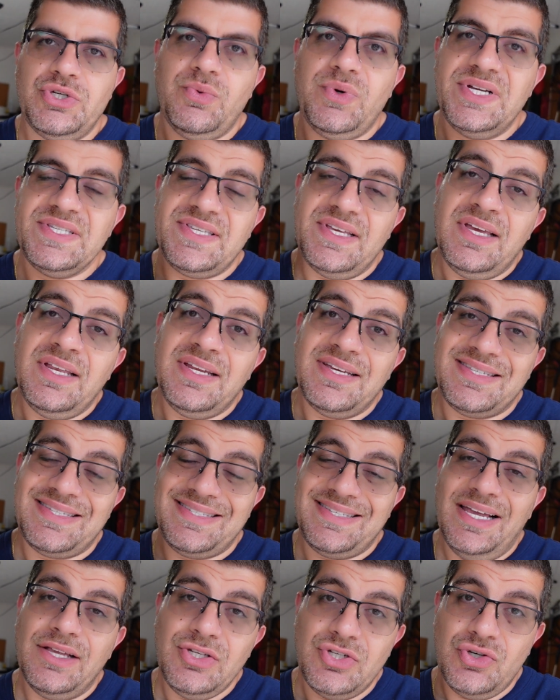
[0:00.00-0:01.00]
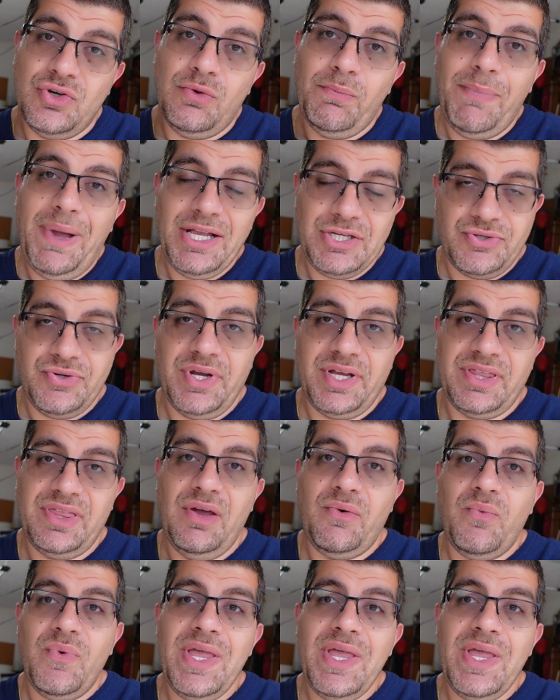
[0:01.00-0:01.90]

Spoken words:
was an essential metric that